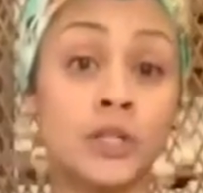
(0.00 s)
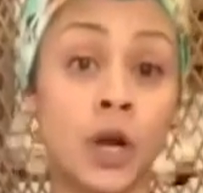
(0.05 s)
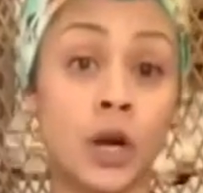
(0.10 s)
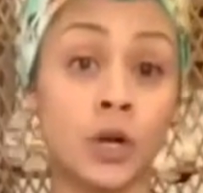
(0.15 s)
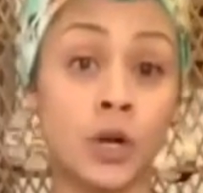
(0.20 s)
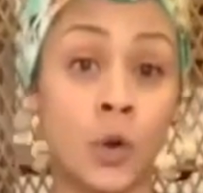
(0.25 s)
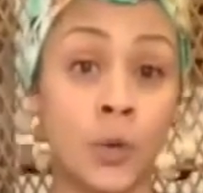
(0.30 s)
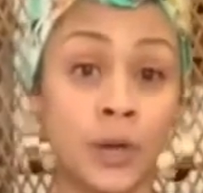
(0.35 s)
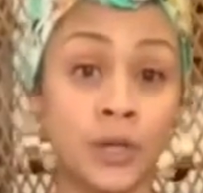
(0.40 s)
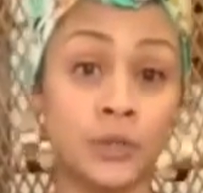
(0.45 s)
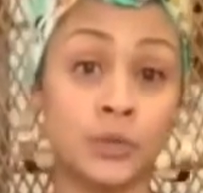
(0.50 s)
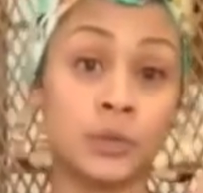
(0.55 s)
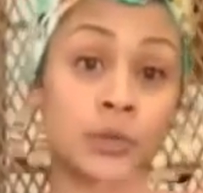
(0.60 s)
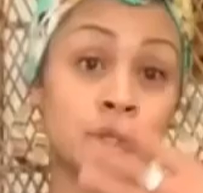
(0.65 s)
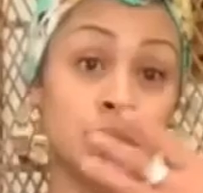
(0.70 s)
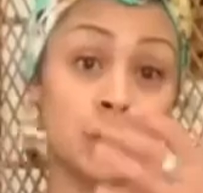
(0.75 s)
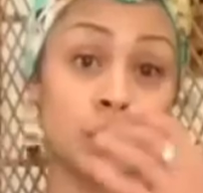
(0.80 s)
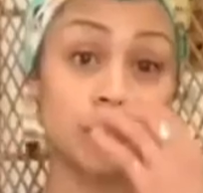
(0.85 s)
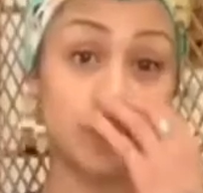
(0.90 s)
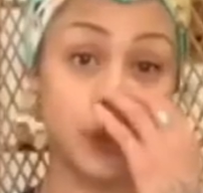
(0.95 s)
are going to
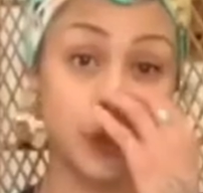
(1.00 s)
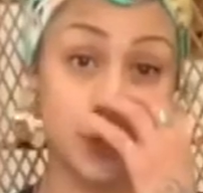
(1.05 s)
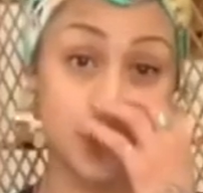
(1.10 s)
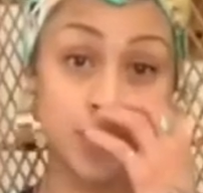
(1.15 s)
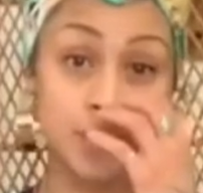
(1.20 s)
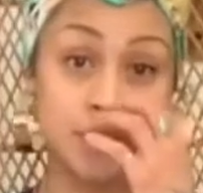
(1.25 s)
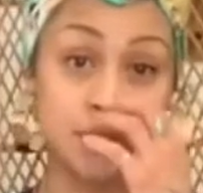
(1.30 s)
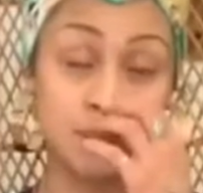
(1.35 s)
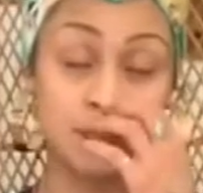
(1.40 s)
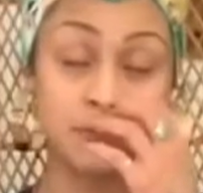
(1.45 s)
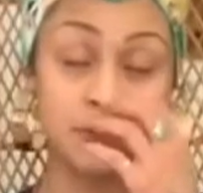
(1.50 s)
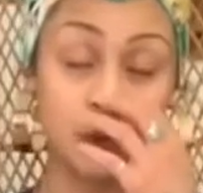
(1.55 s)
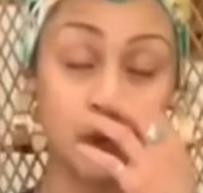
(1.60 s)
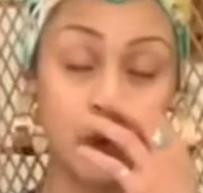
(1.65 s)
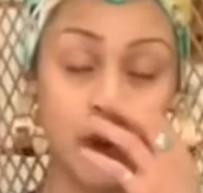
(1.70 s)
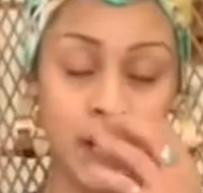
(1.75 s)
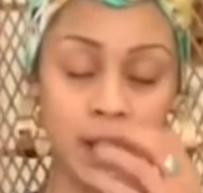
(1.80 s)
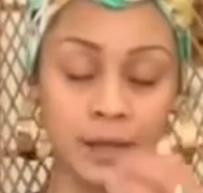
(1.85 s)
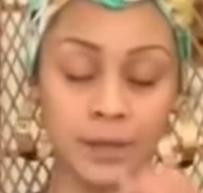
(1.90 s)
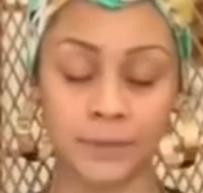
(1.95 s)
serve you in a specific
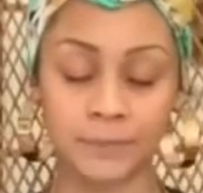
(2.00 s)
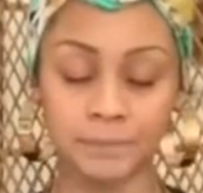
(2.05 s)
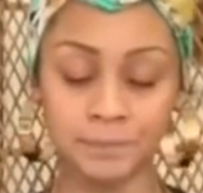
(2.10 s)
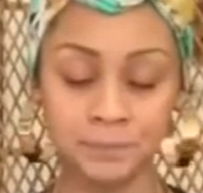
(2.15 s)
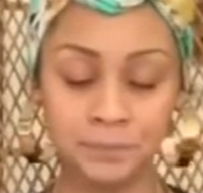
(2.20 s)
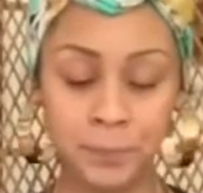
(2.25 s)
way.